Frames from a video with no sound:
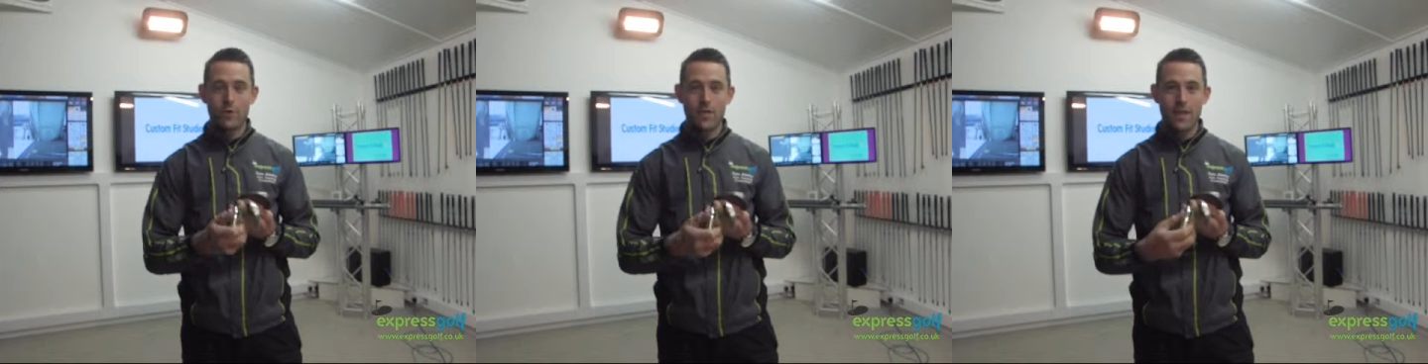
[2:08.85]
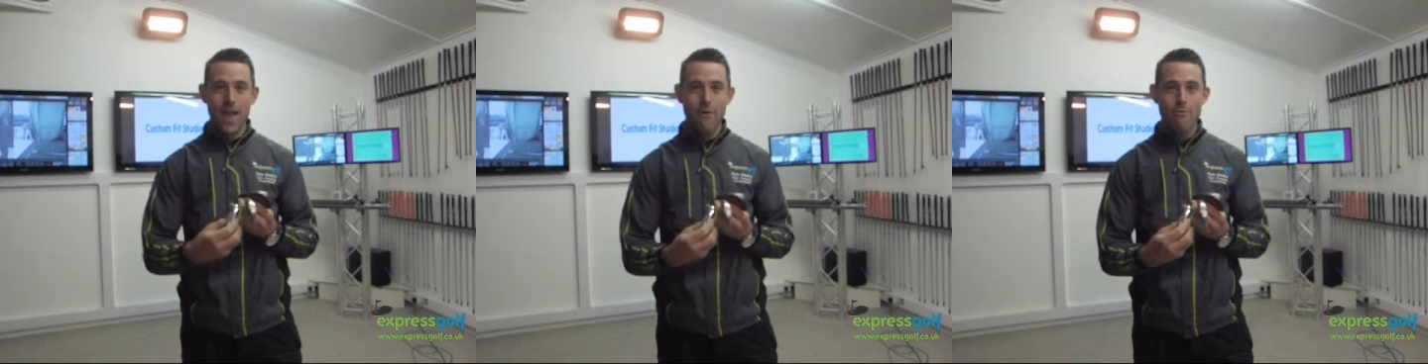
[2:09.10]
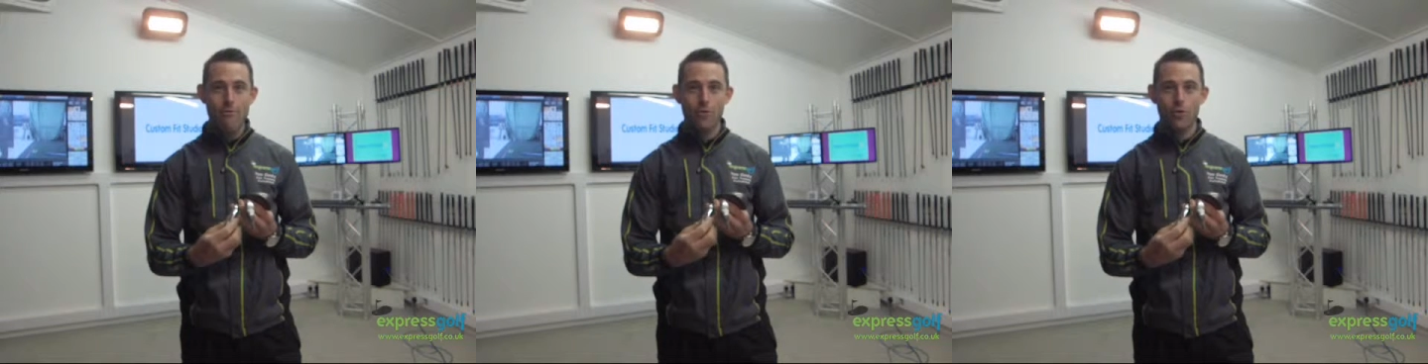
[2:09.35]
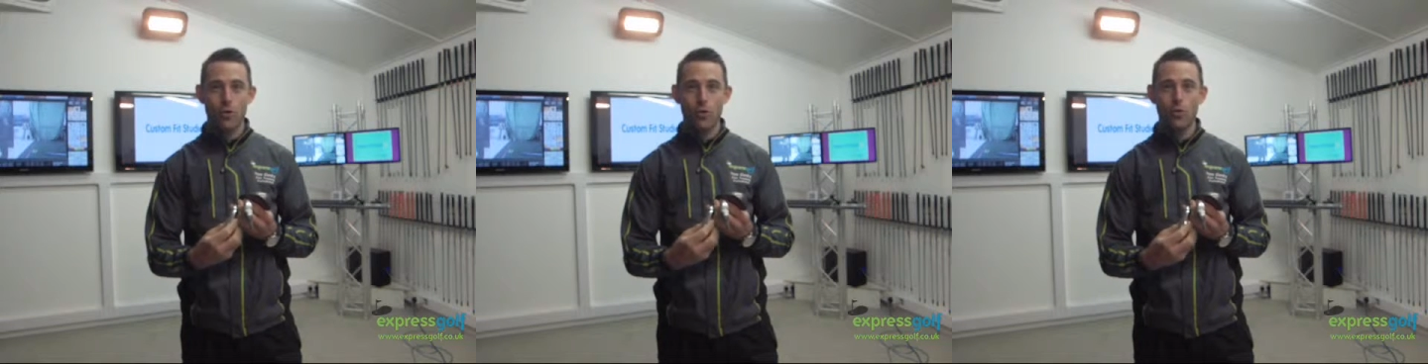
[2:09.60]
to the narrower
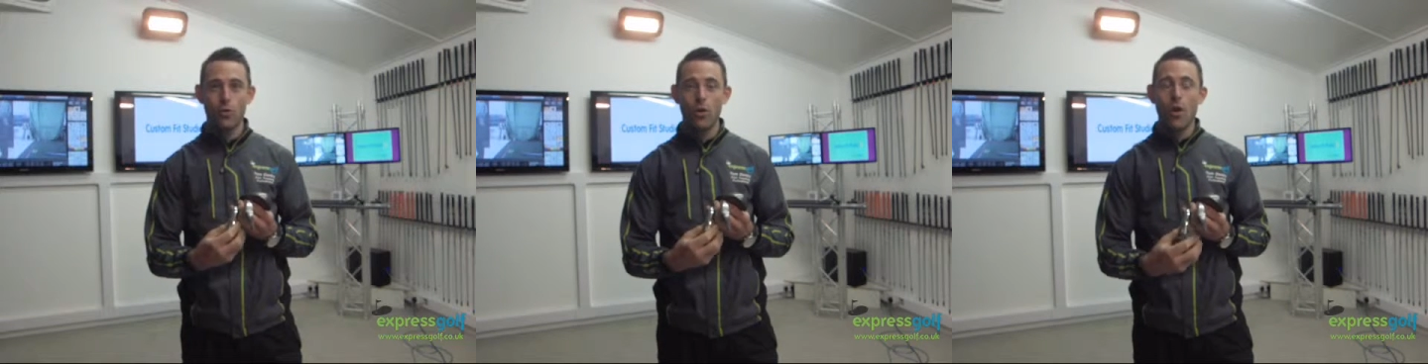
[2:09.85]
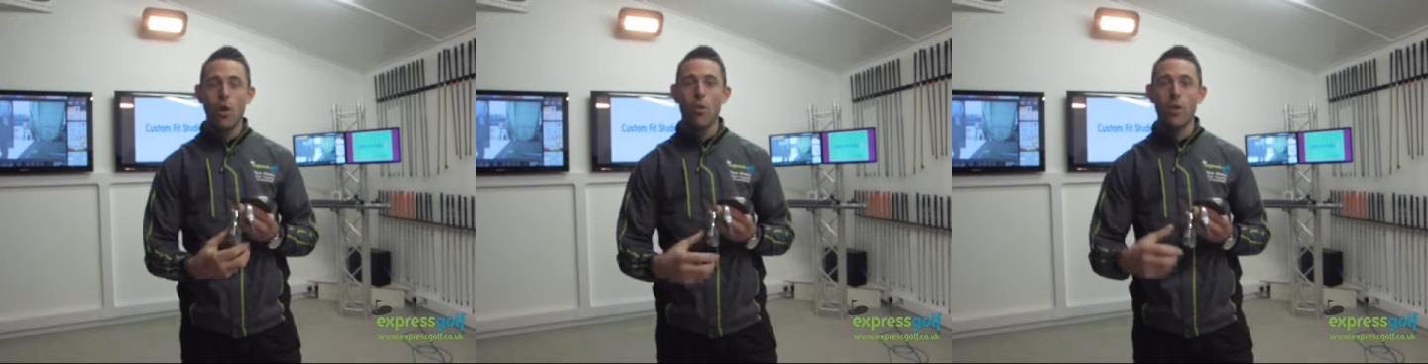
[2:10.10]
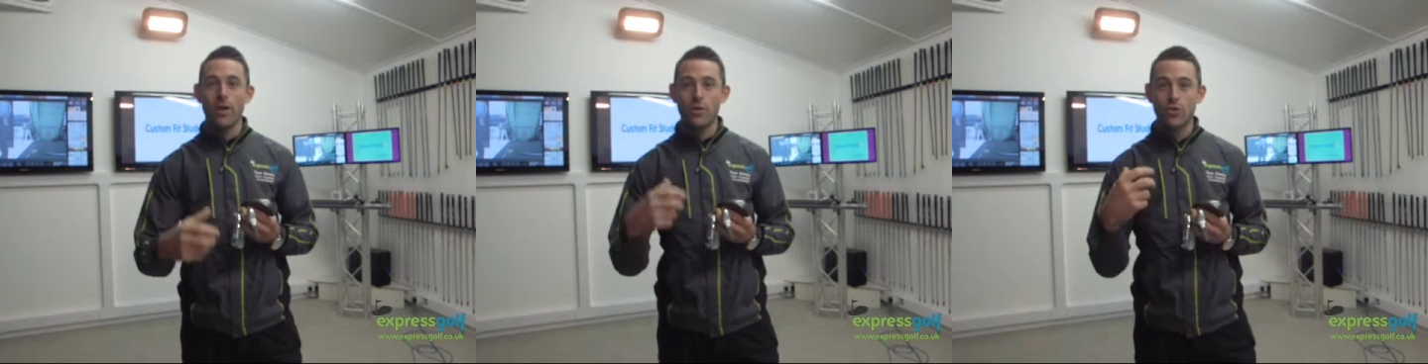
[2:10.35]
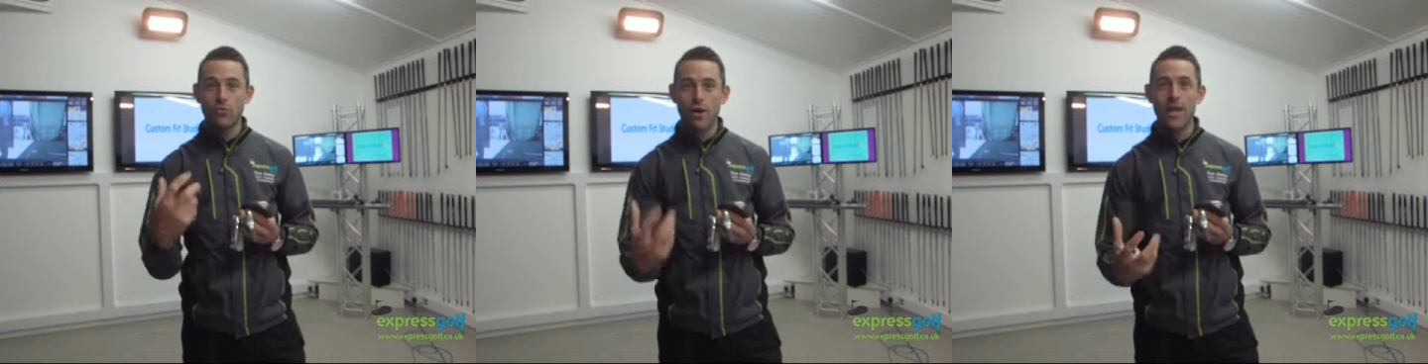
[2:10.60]
sole where your
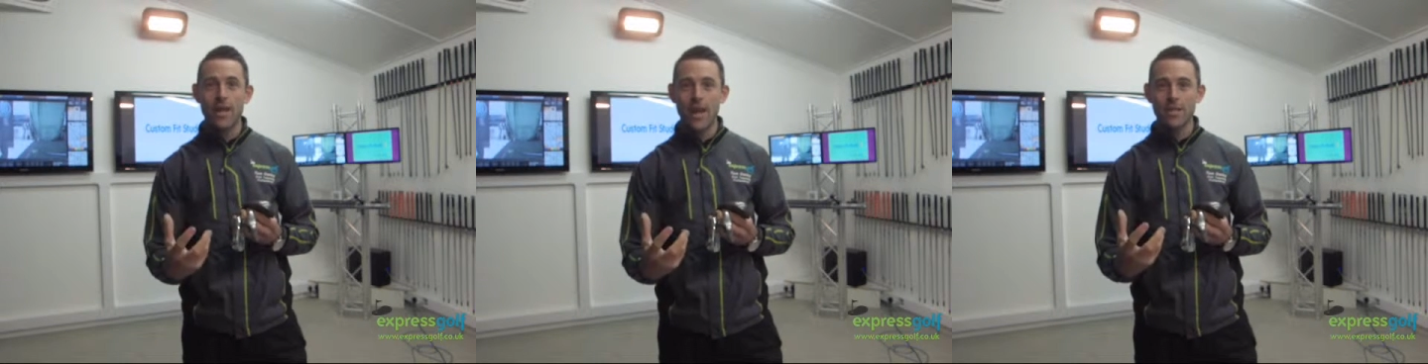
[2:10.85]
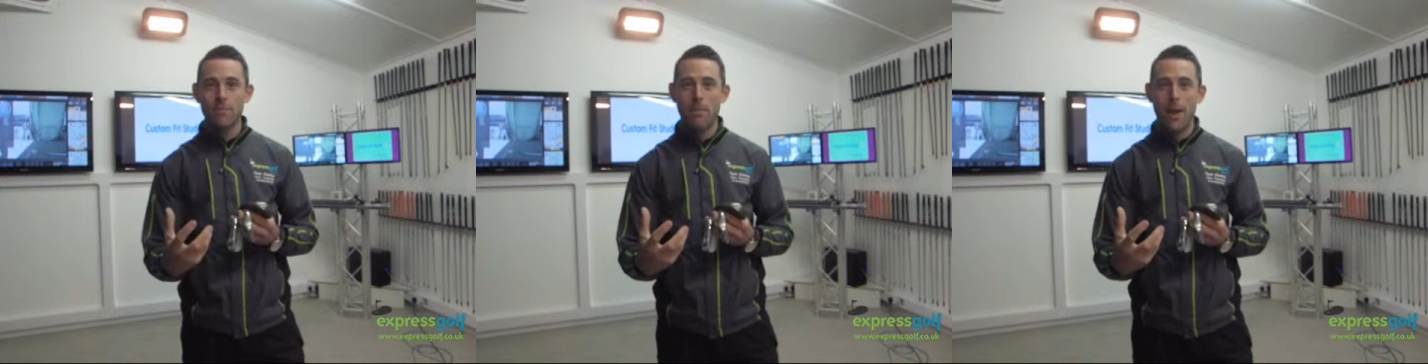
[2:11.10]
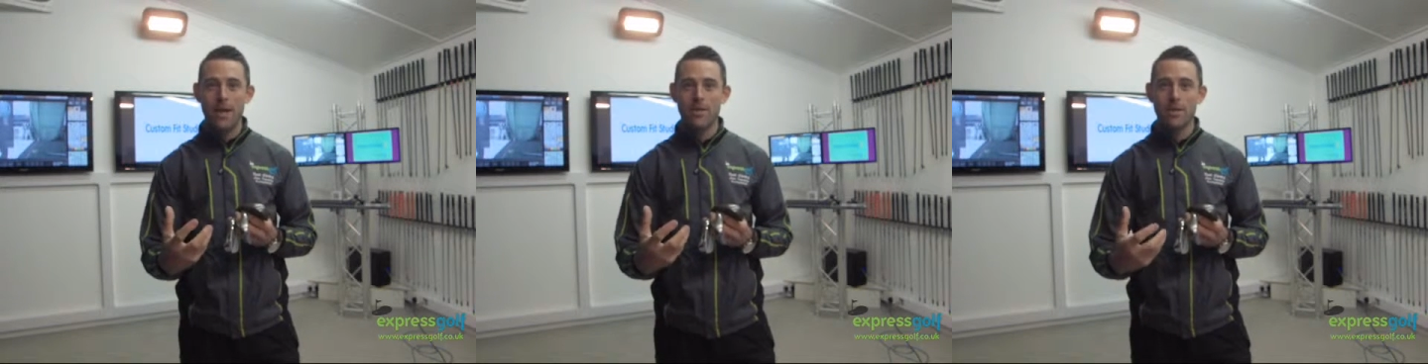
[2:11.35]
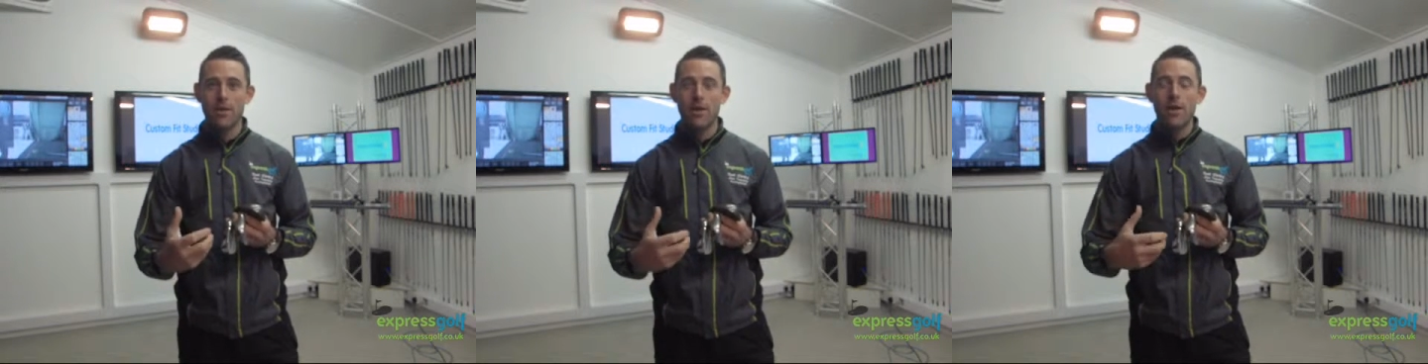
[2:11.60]
strike gets
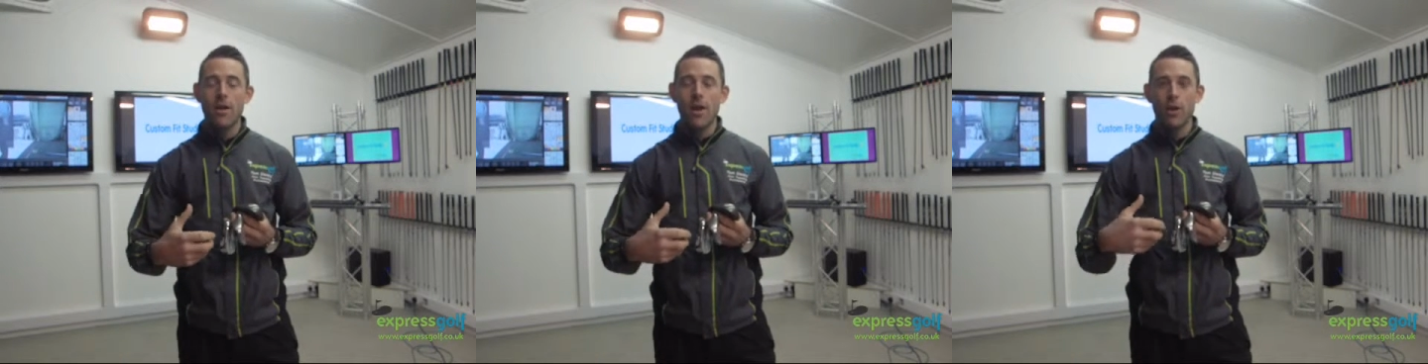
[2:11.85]
better